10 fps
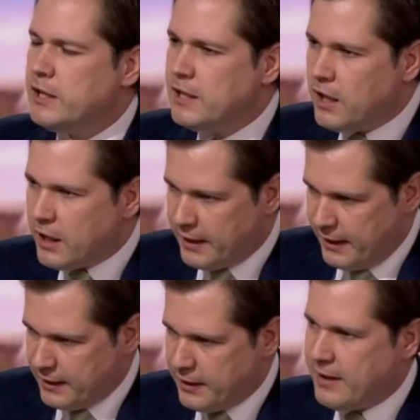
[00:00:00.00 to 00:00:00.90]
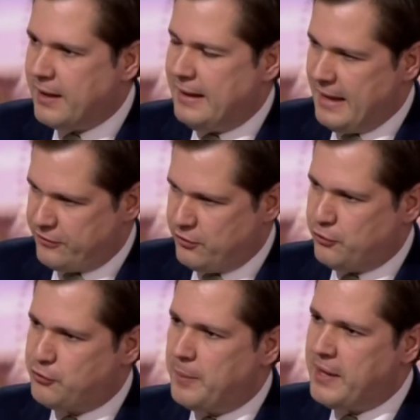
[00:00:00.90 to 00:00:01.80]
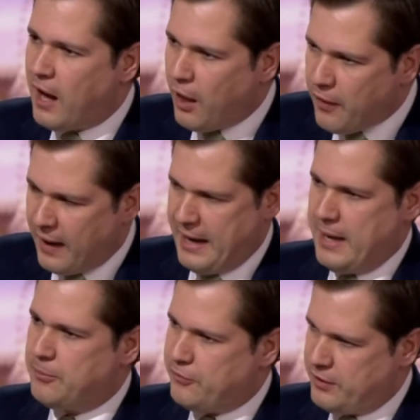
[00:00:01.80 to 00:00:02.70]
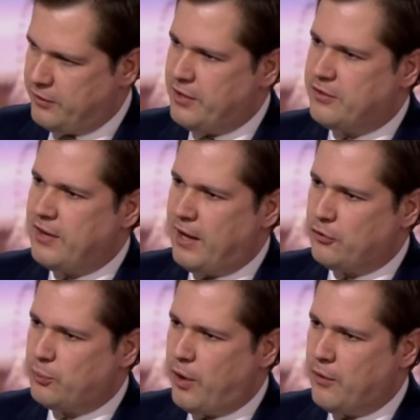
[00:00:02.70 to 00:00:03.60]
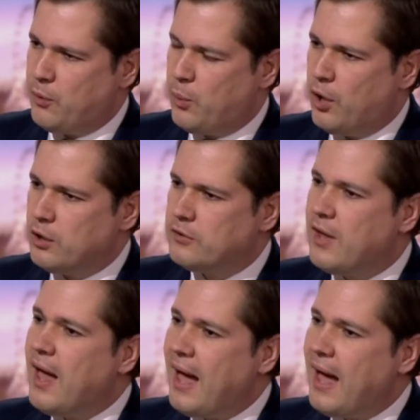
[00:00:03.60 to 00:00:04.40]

learning lessons from the other apps that exist elsewhere in the world,